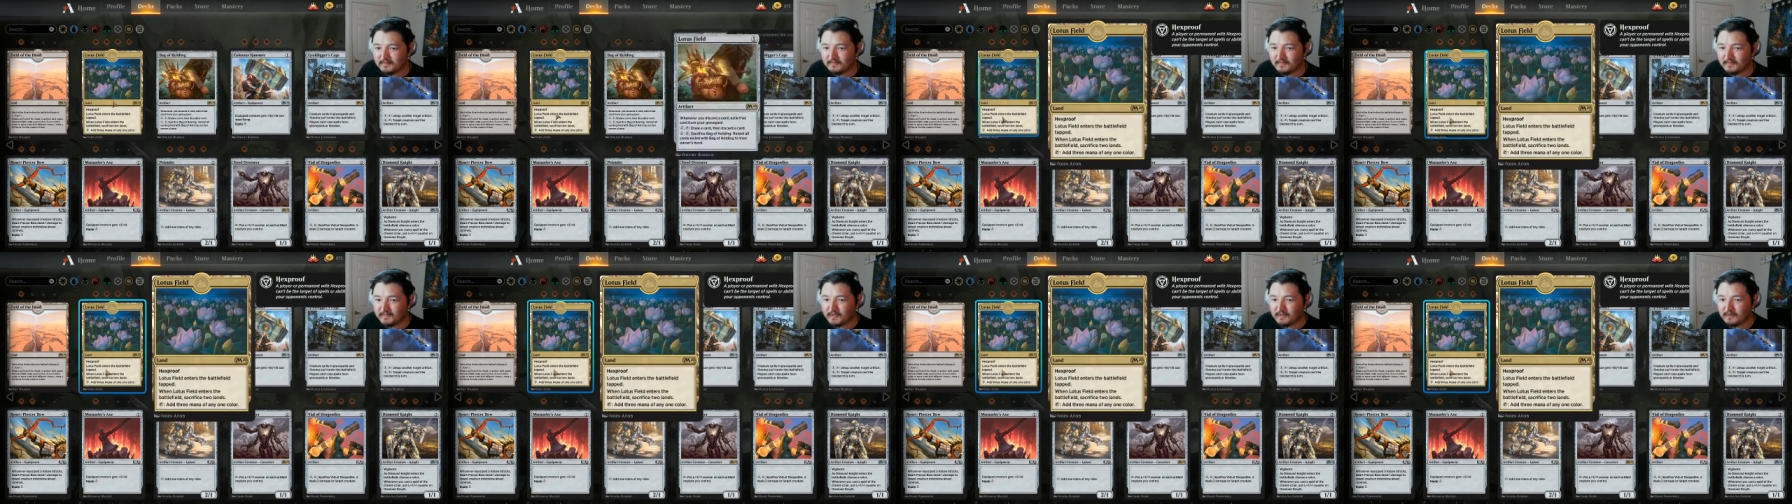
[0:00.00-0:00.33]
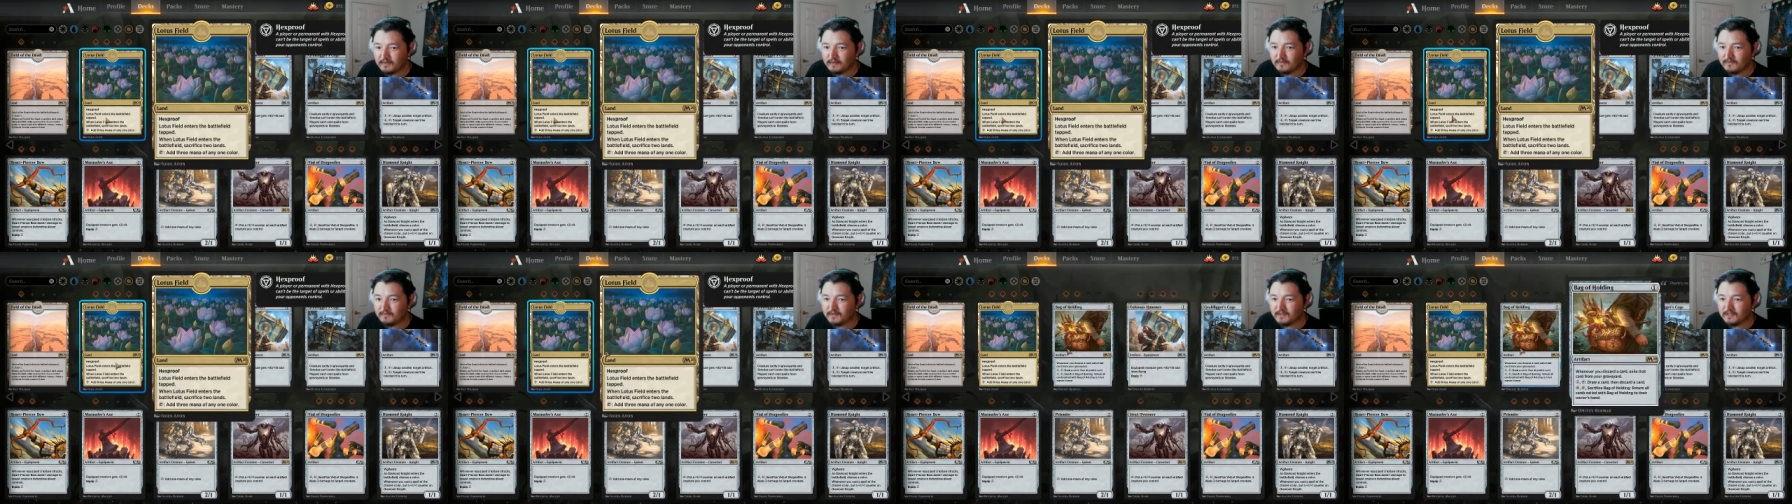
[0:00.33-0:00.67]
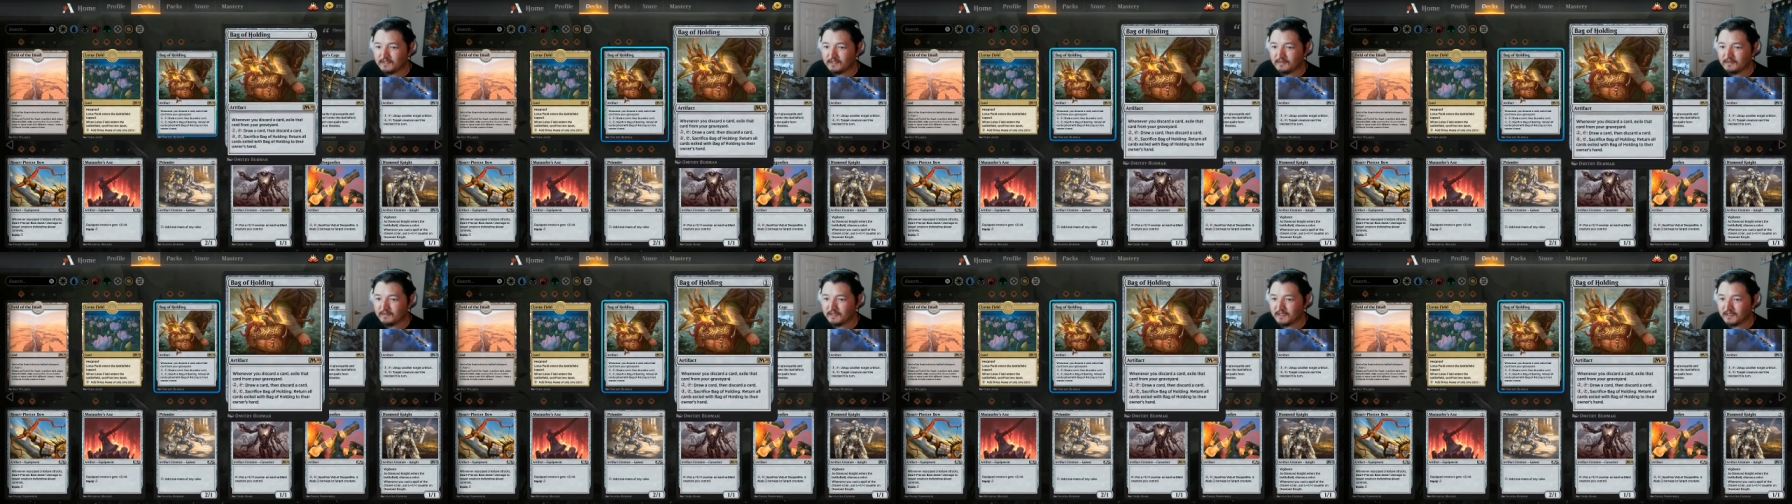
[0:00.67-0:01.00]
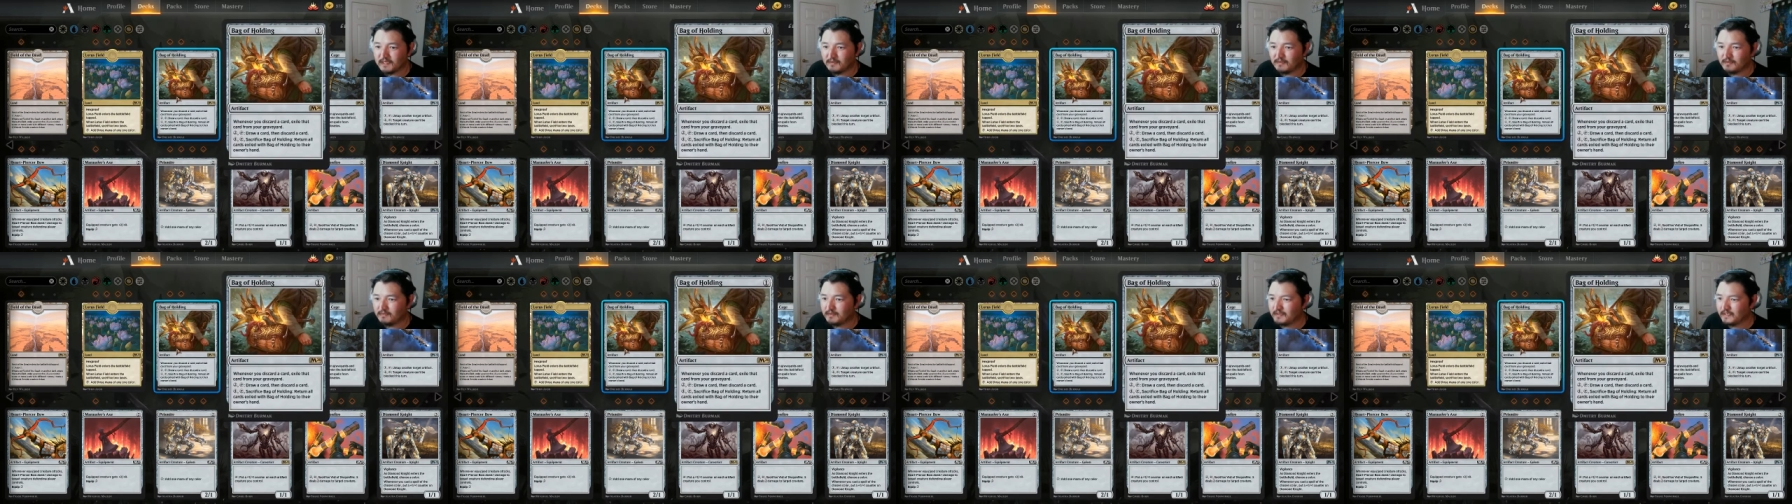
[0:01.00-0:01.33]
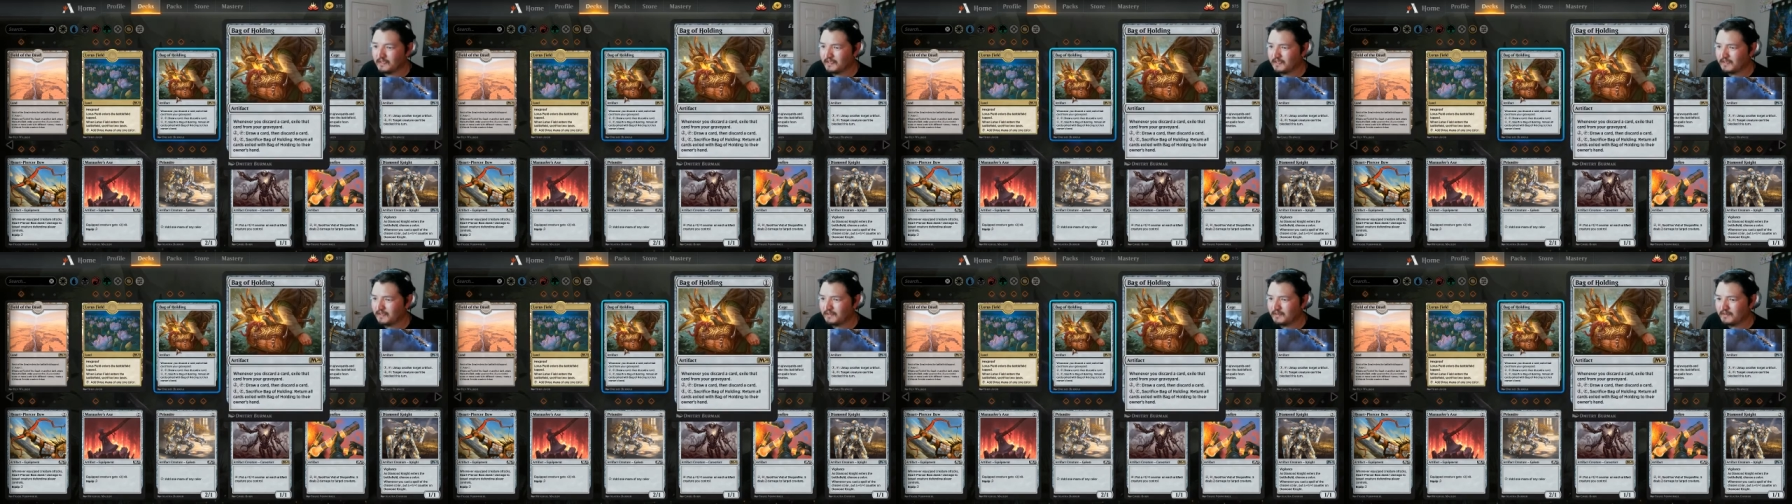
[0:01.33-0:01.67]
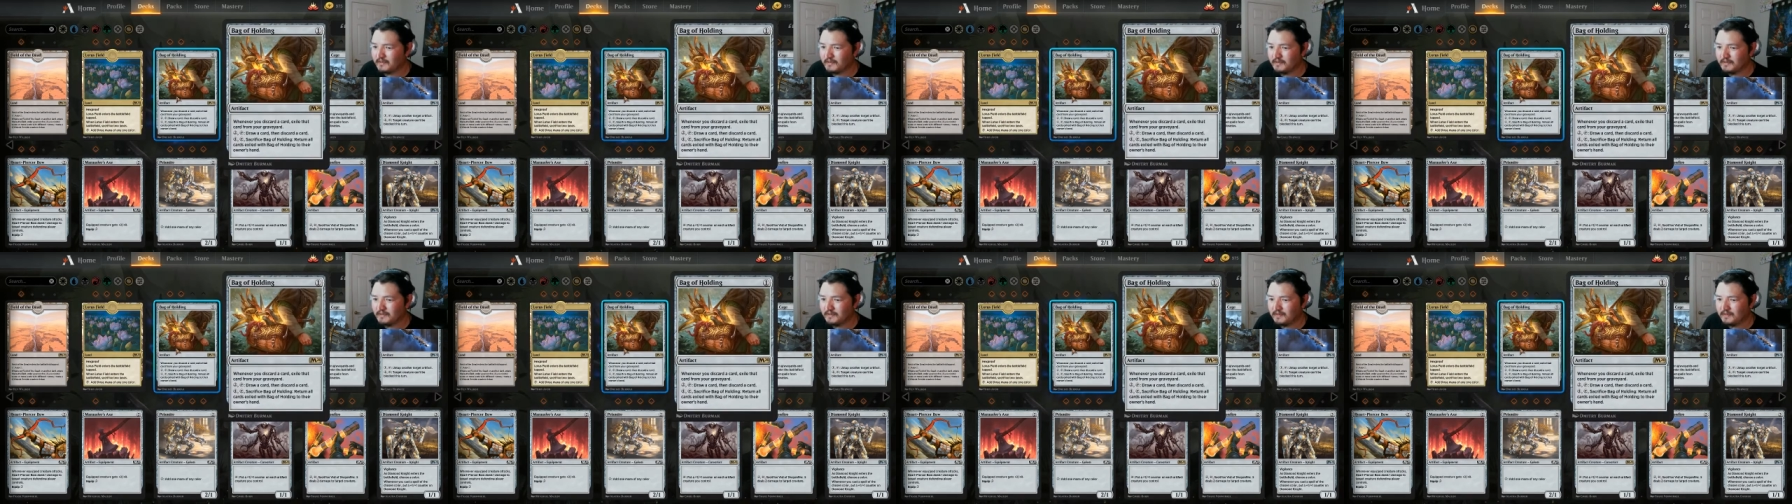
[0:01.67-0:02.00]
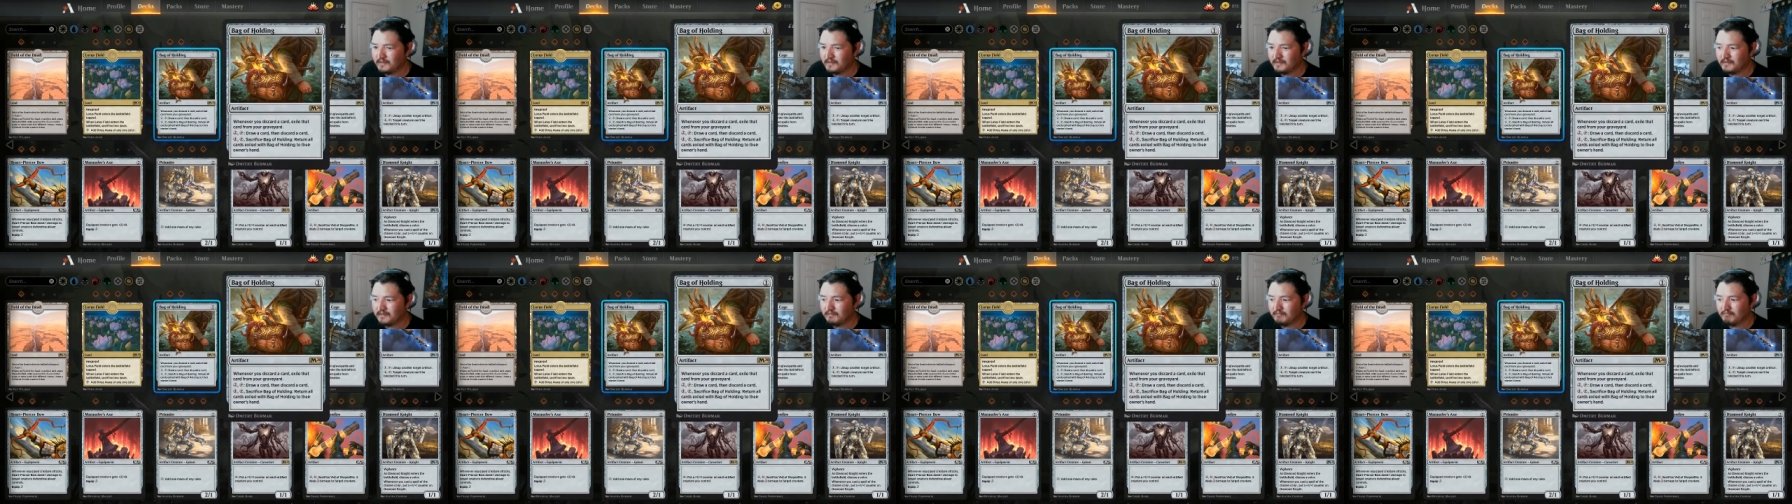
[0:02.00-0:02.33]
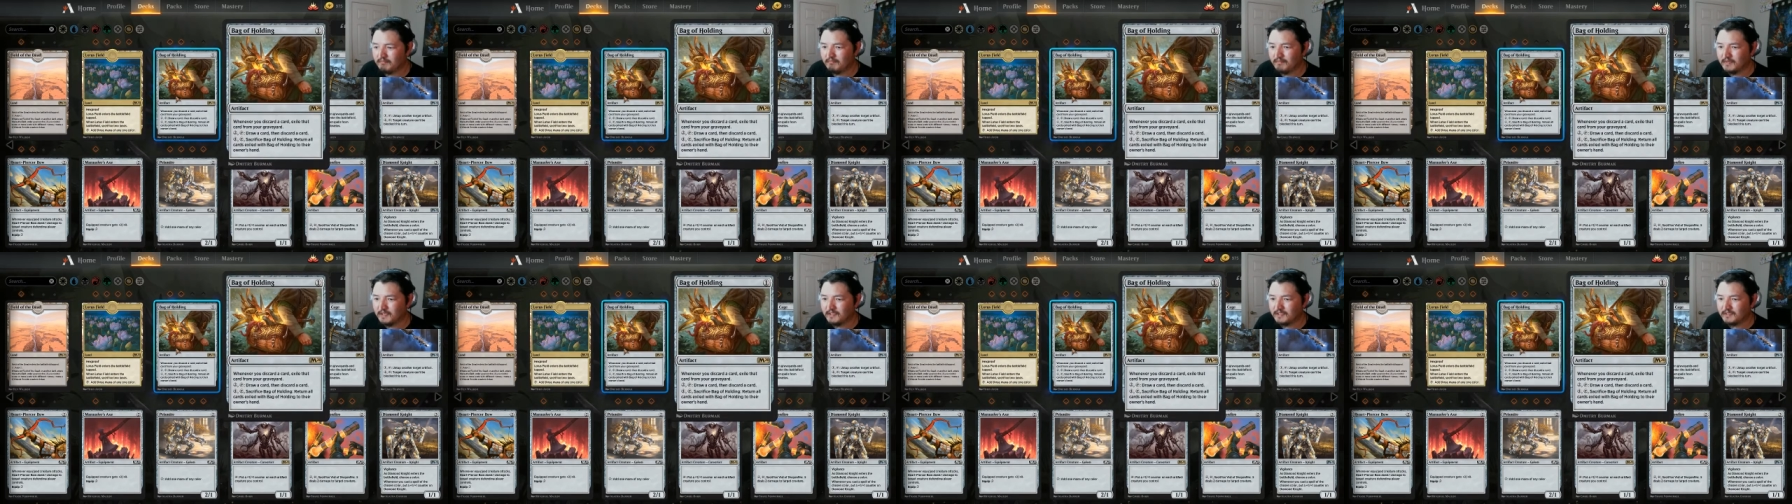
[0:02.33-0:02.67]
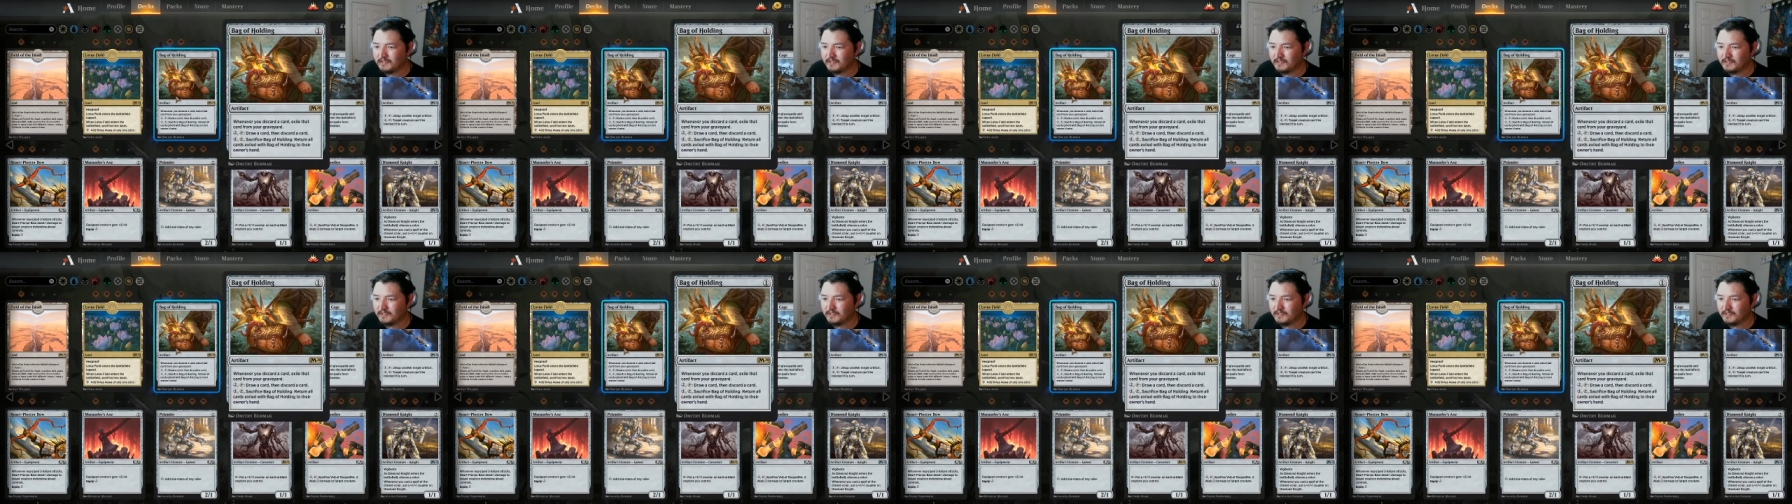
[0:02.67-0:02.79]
I don't know if it's something I would play much